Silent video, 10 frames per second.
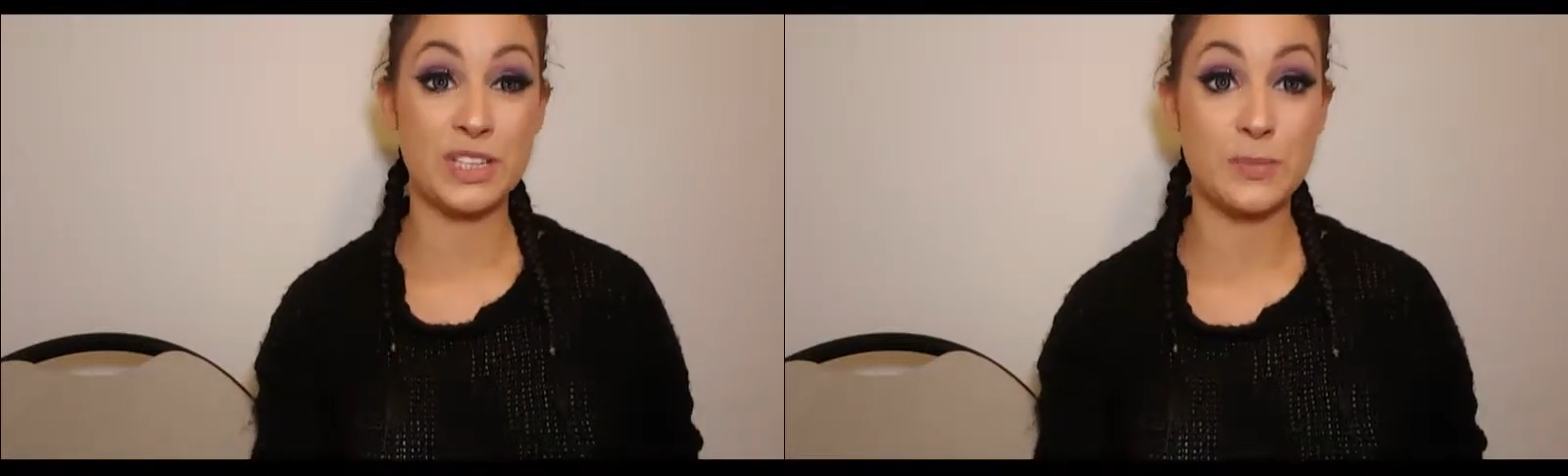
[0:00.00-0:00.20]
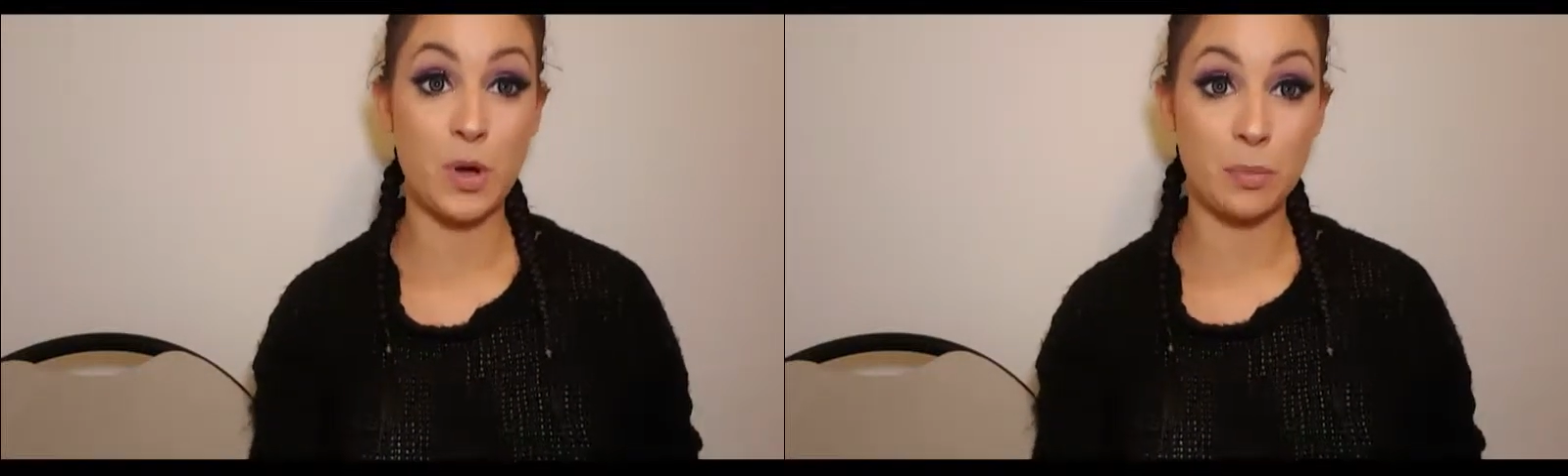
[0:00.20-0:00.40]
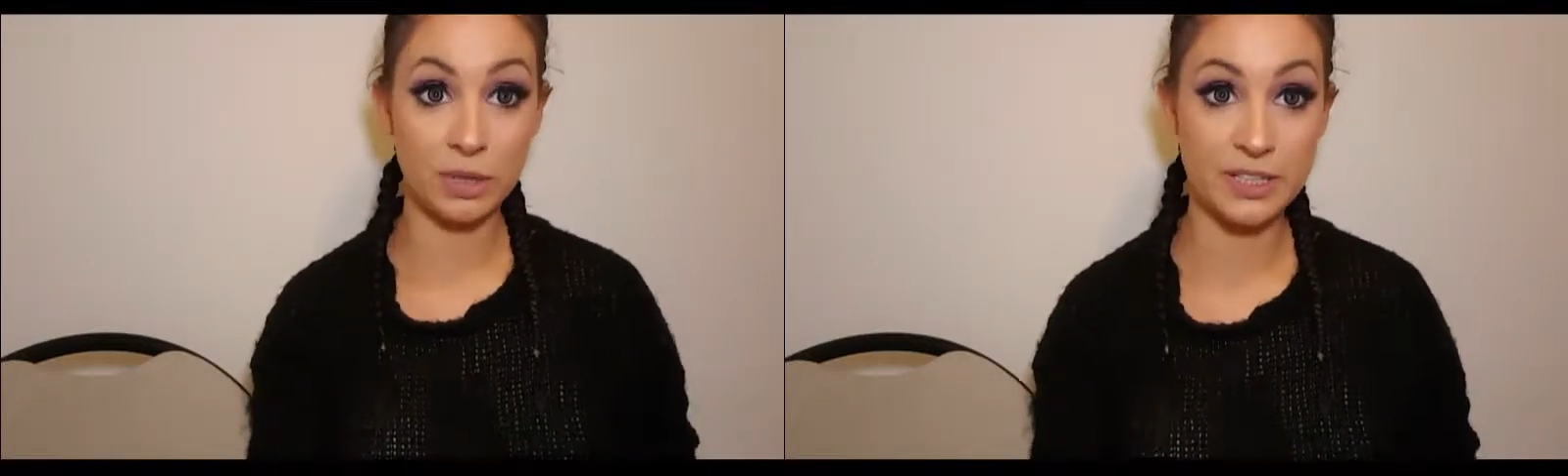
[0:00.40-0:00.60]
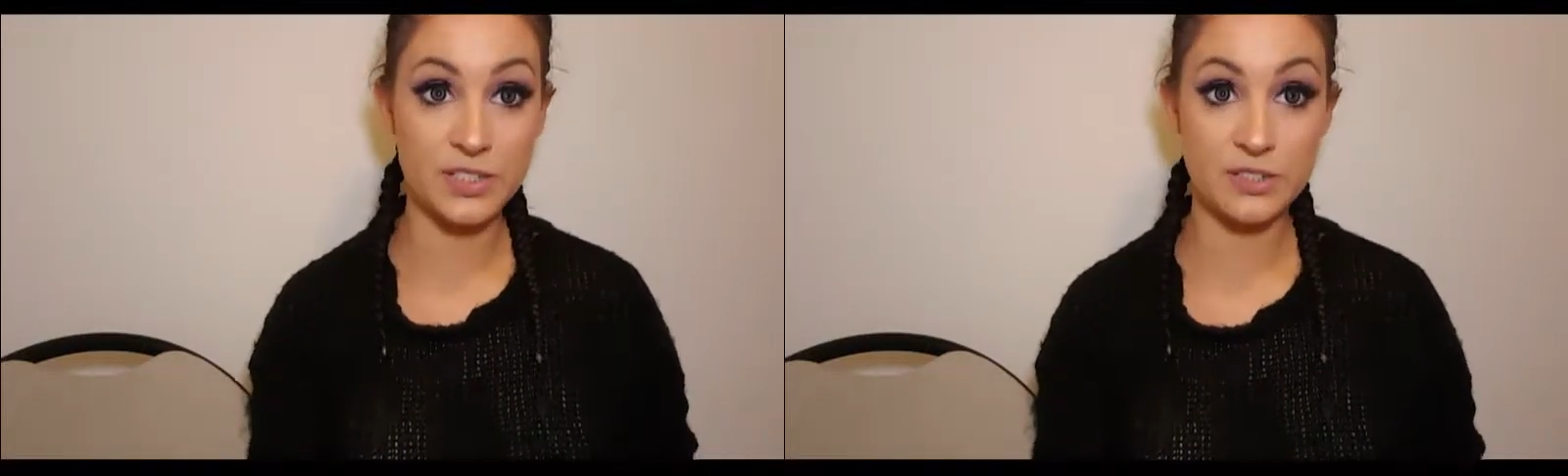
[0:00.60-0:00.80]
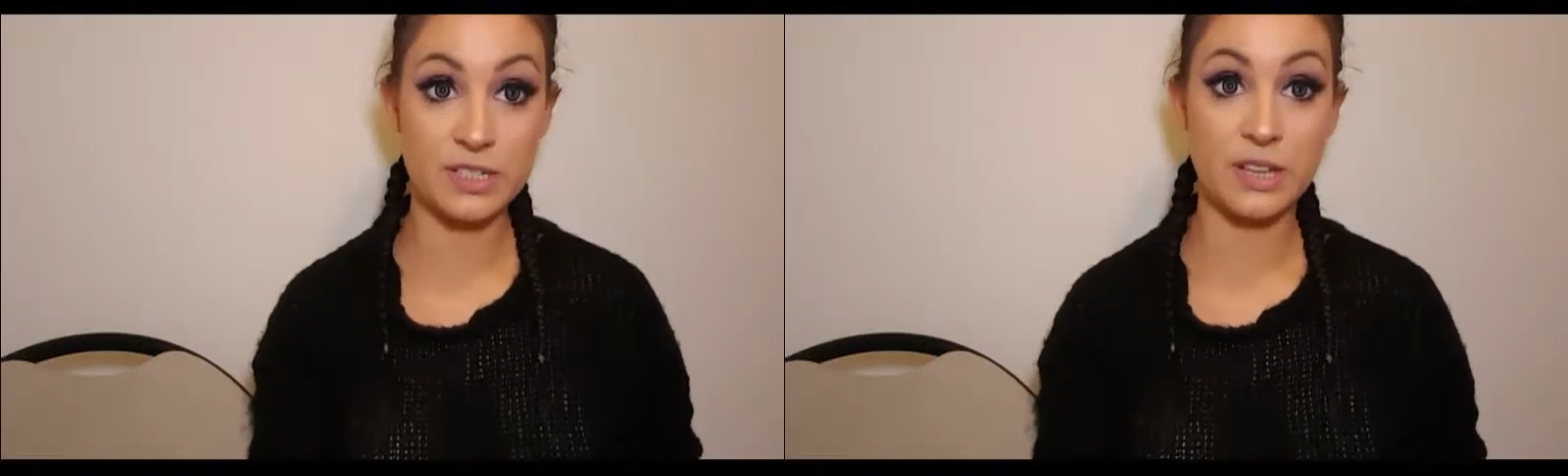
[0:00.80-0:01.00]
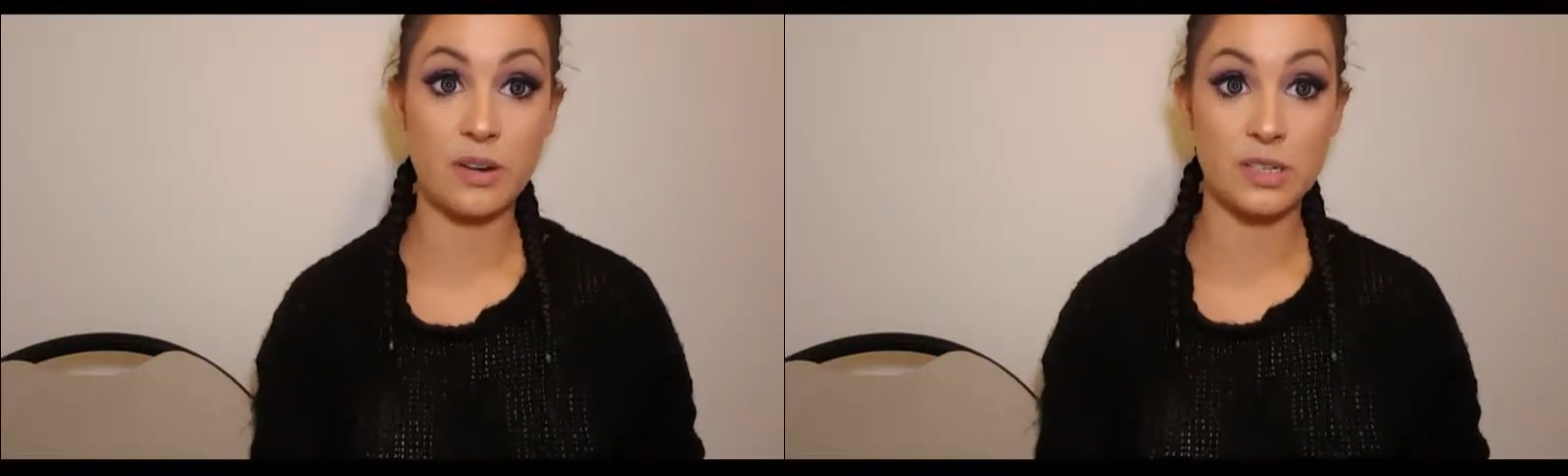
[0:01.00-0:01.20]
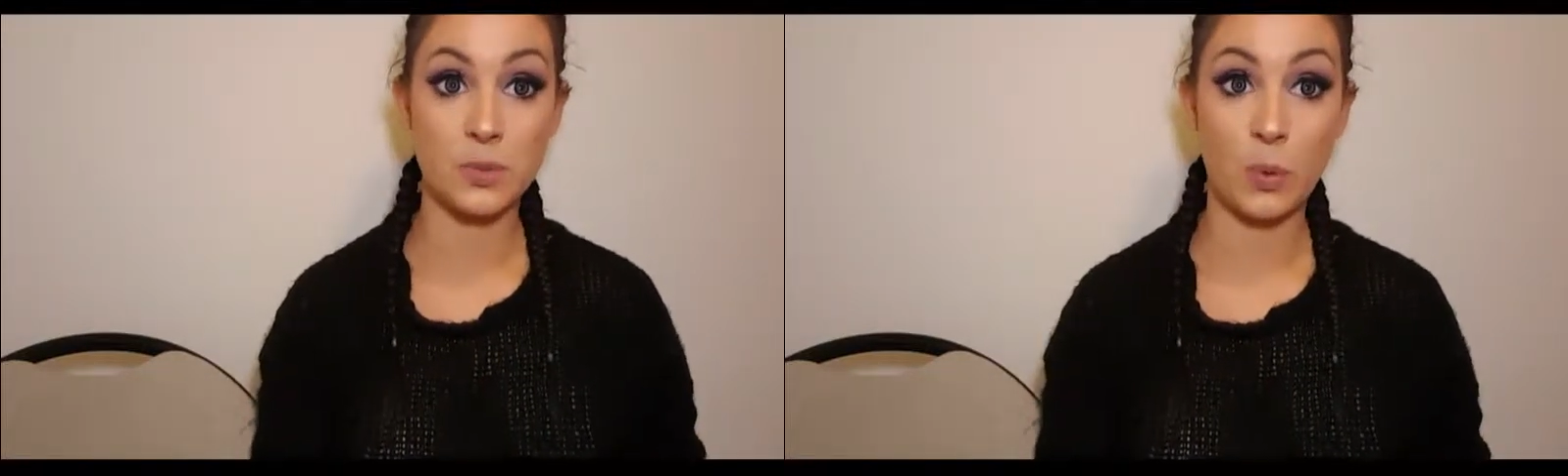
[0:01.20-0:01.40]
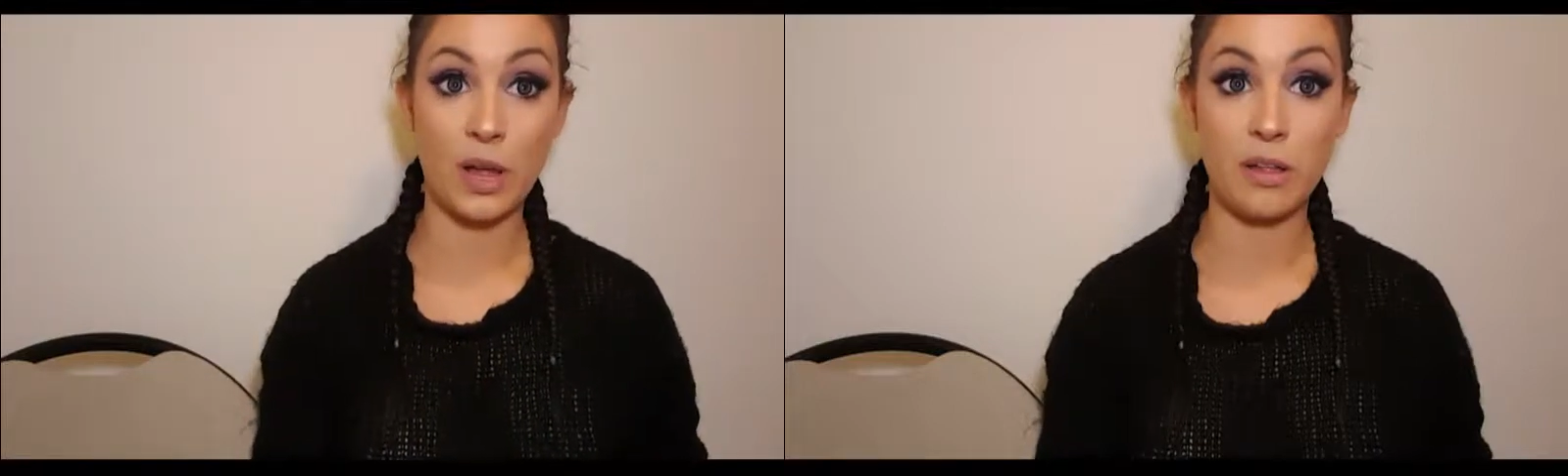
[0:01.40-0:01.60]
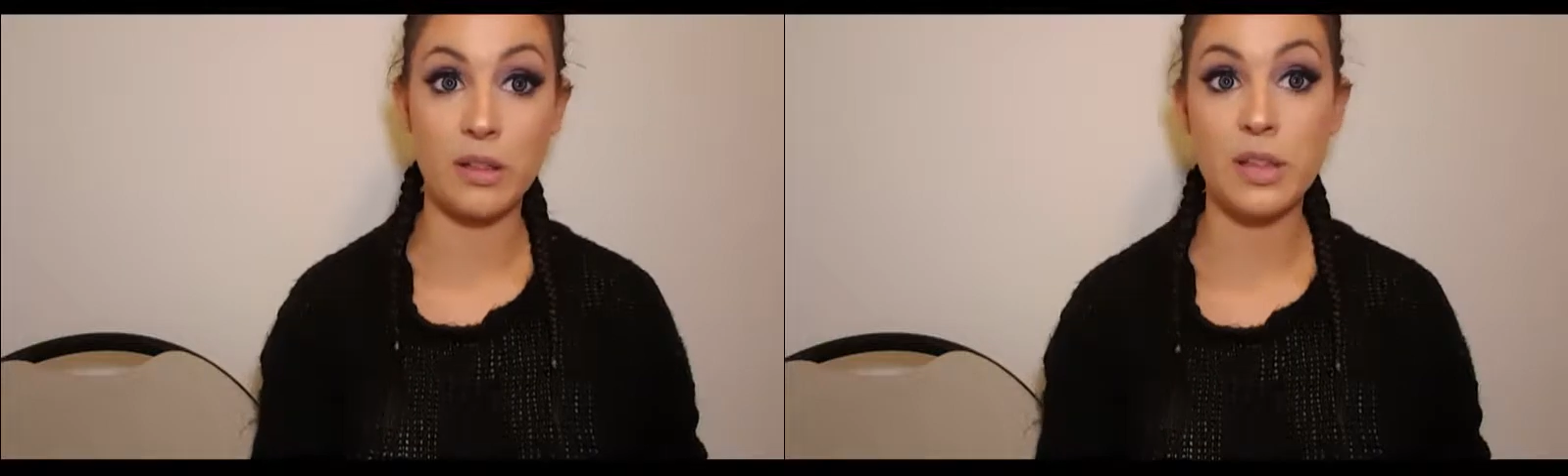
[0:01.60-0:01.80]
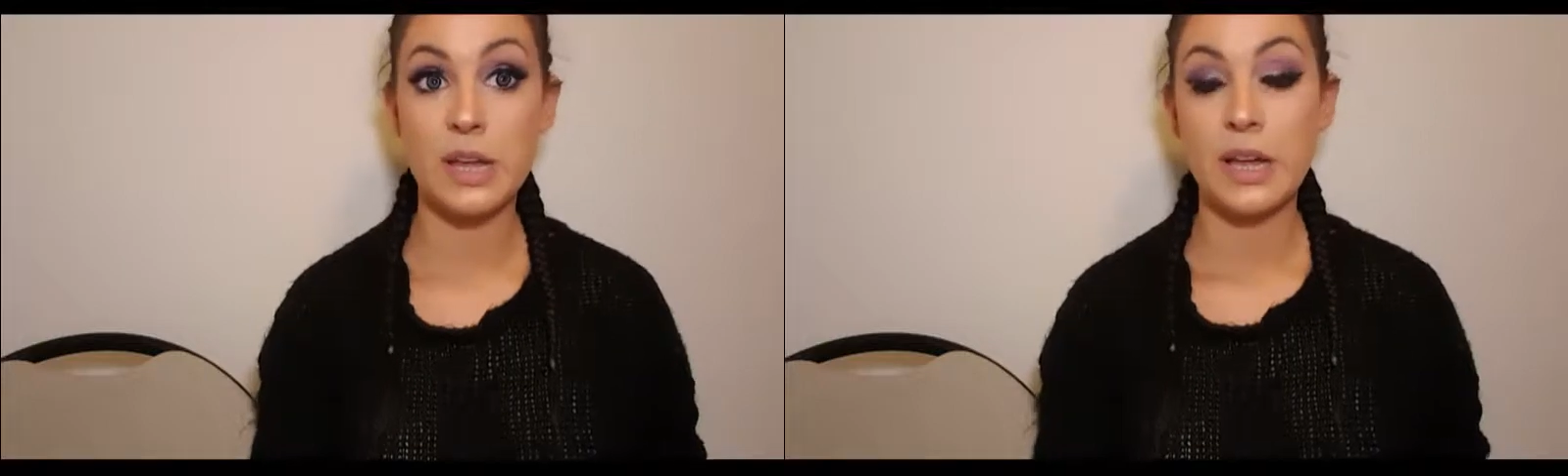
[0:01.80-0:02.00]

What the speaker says: small blisters there as well.